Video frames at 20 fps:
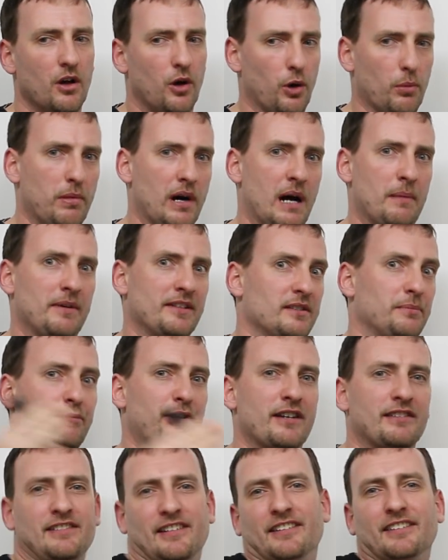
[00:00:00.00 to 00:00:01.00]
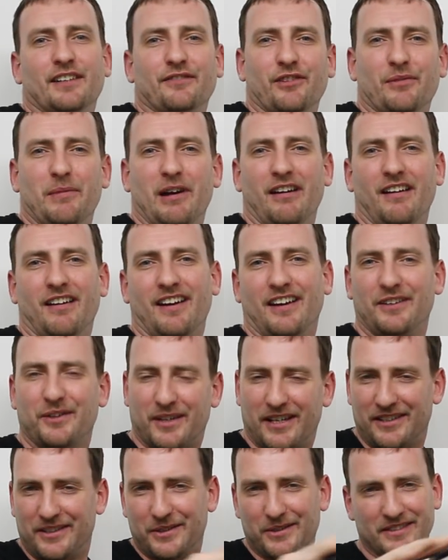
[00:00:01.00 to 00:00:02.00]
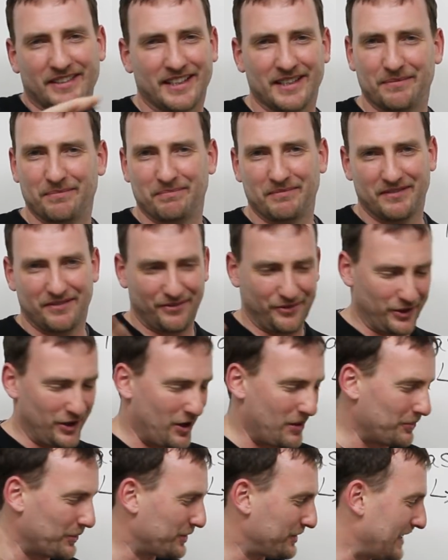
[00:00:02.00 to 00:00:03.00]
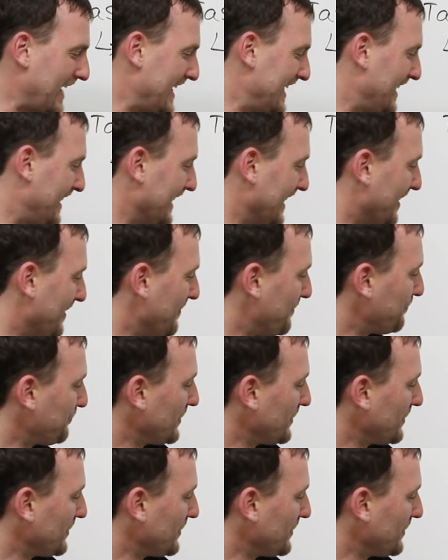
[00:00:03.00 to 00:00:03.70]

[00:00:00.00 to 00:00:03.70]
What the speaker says: Obama is the president of America. You can use him for almost anything.